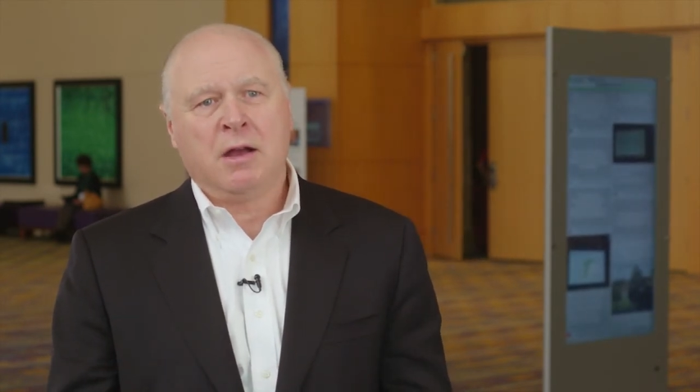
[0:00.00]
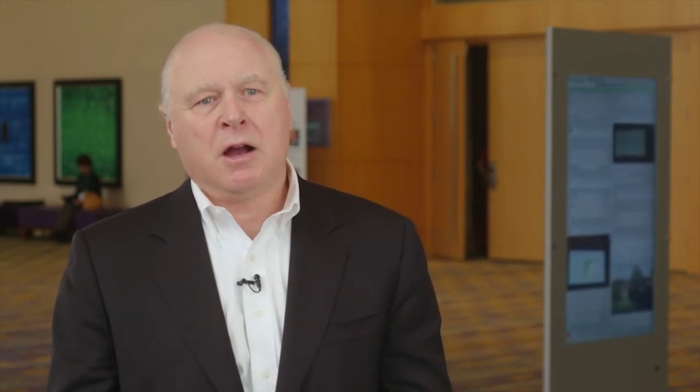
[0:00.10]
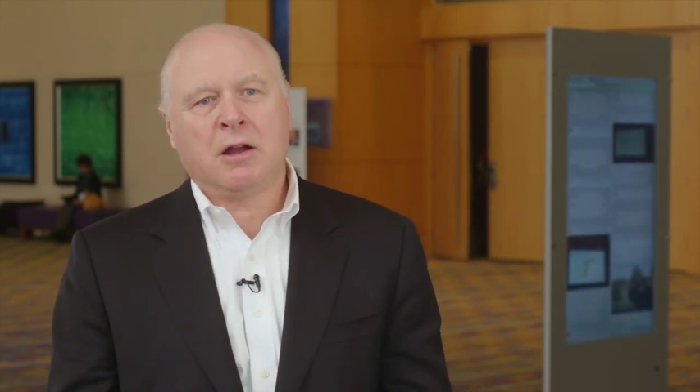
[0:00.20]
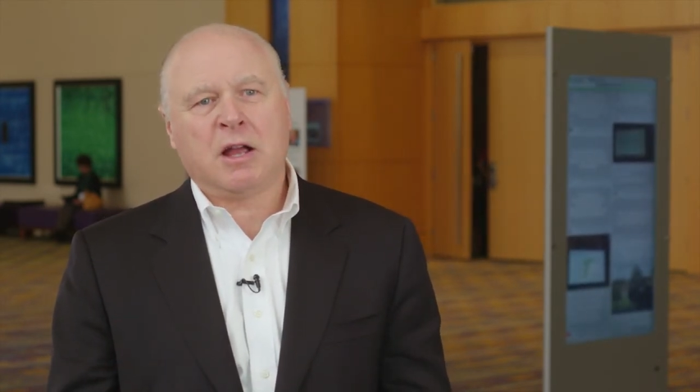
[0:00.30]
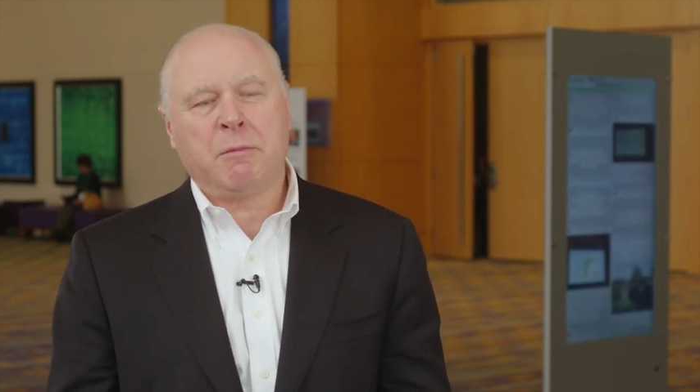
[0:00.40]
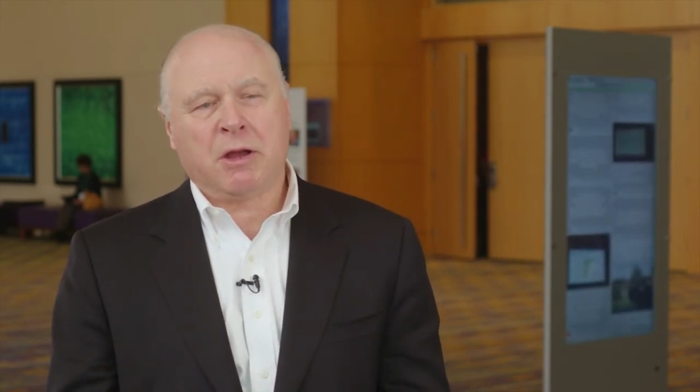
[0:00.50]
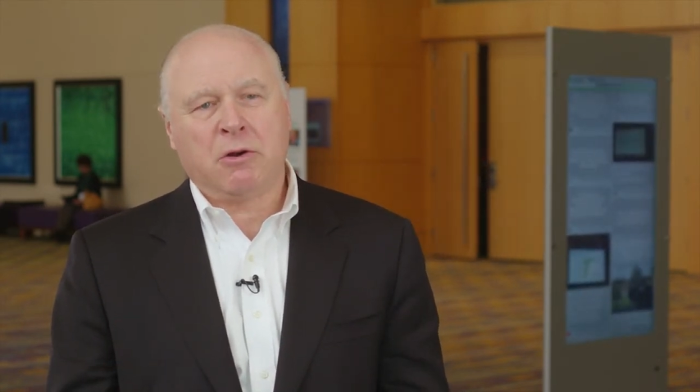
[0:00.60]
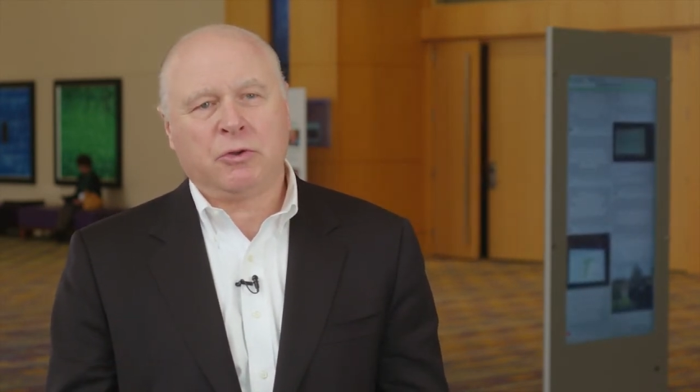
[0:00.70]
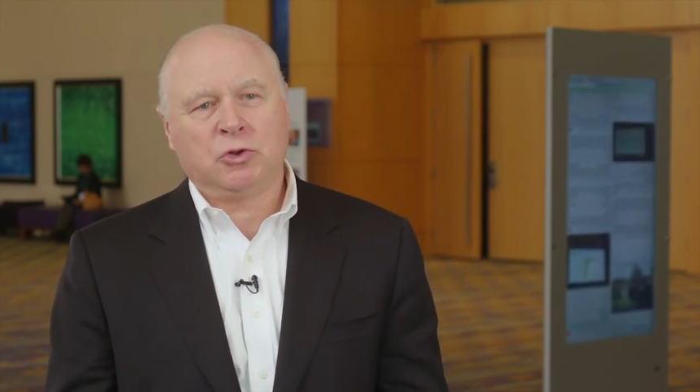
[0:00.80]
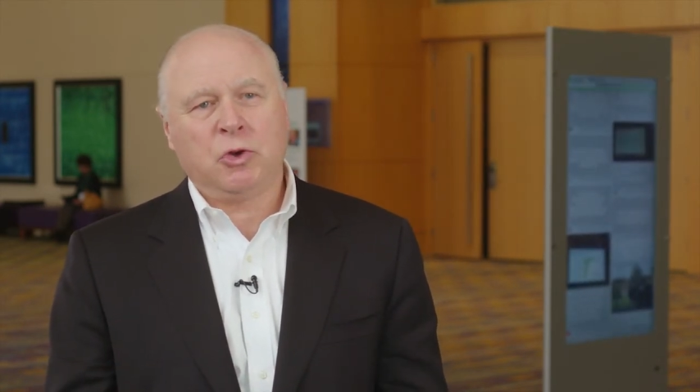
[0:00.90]
uh, coming out
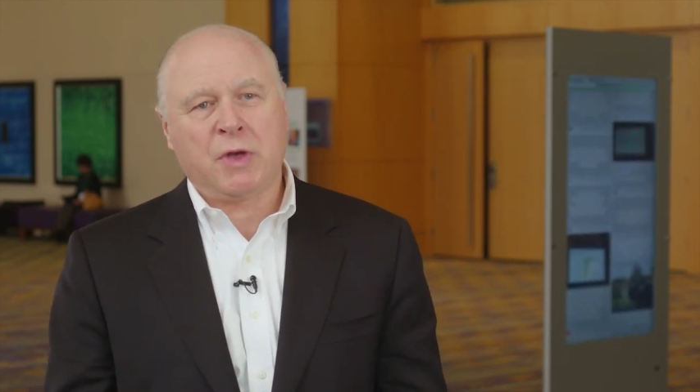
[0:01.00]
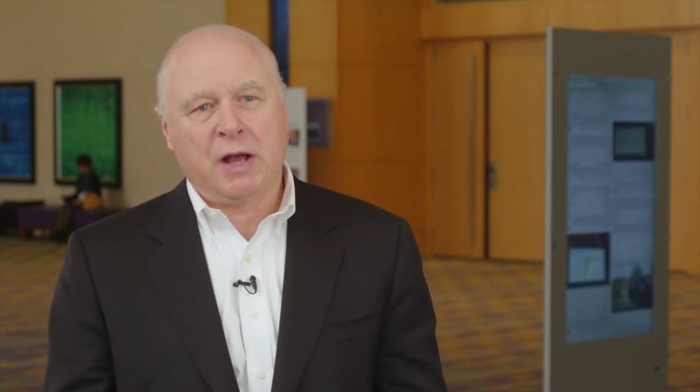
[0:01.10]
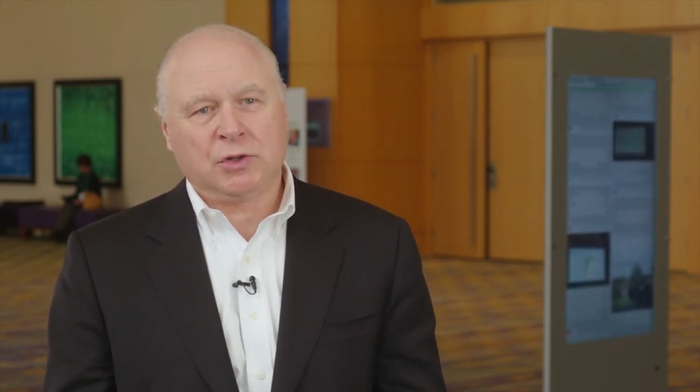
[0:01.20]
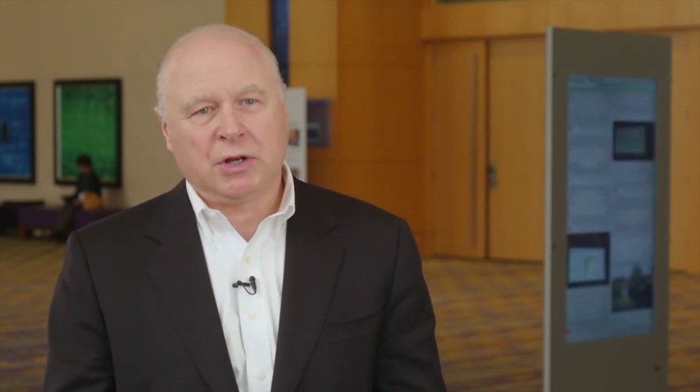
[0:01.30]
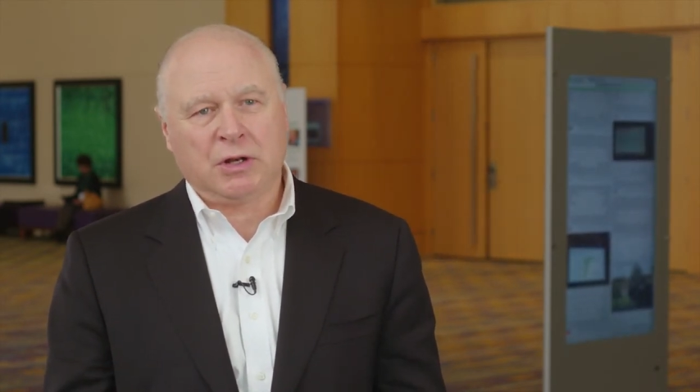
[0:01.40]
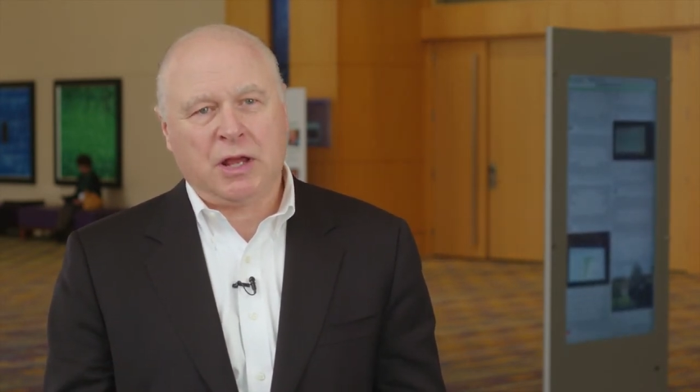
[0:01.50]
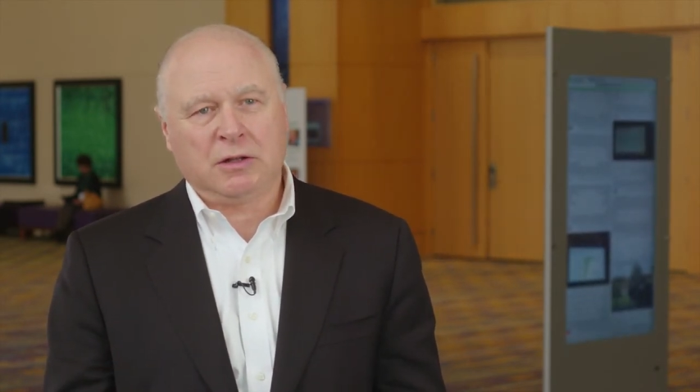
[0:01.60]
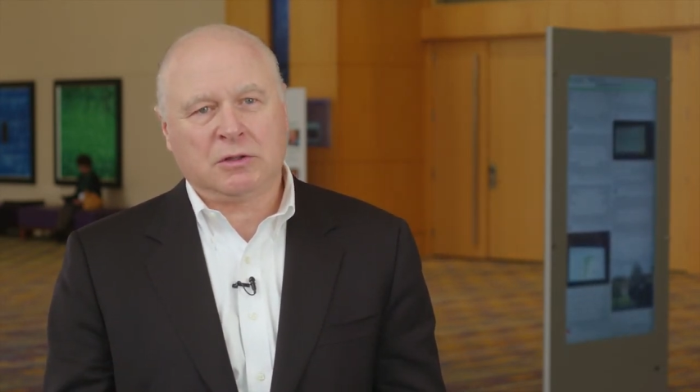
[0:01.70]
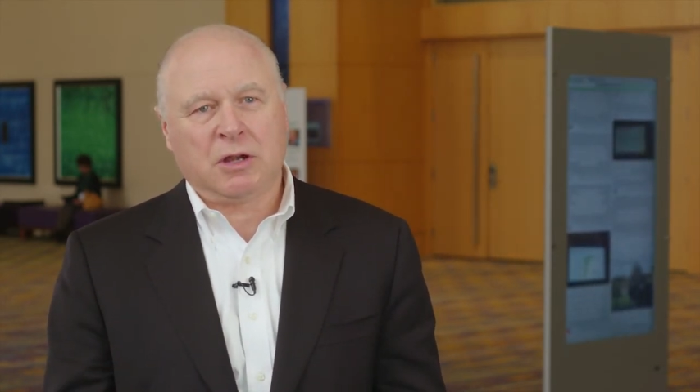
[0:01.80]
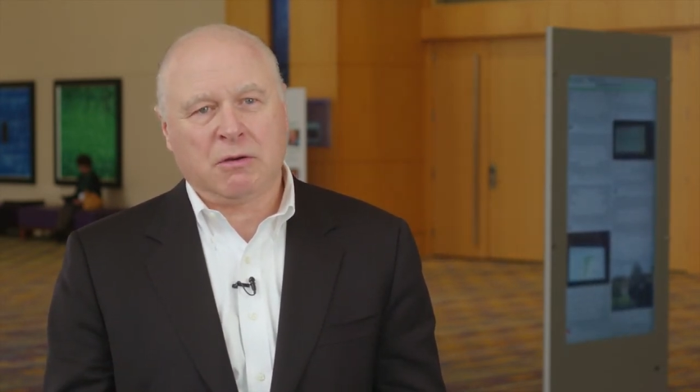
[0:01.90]
of the 2008 uh,